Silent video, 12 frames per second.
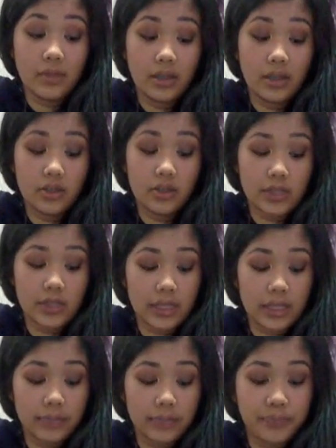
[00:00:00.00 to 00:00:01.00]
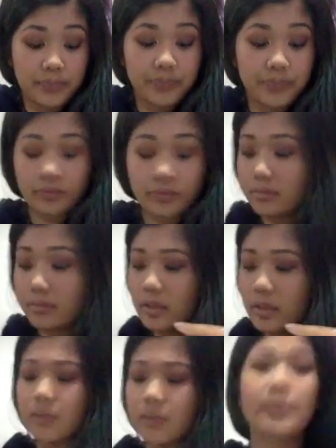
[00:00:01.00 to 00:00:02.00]
Interesting.
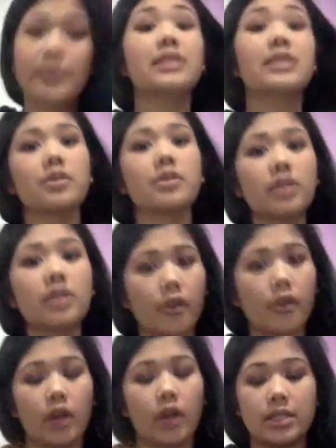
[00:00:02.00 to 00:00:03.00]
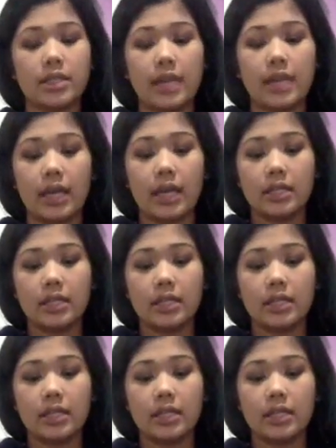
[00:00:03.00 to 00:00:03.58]
But let's see what the other cards say.